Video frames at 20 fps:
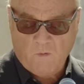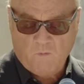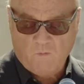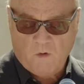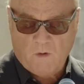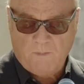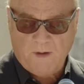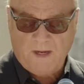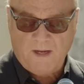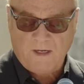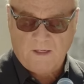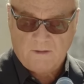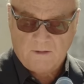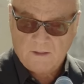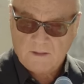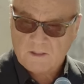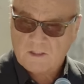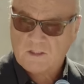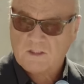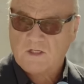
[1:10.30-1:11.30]
will be
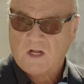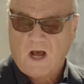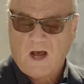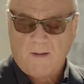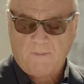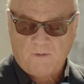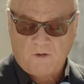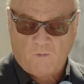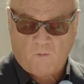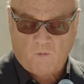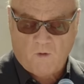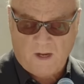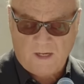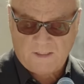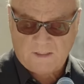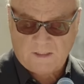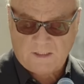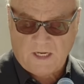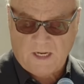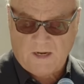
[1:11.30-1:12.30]
stopped
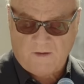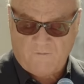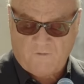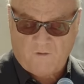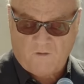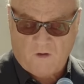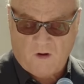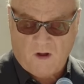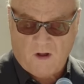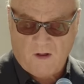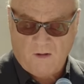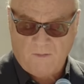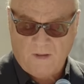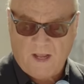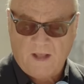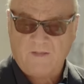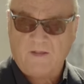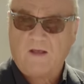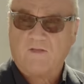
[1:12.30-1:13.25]
once and for all, and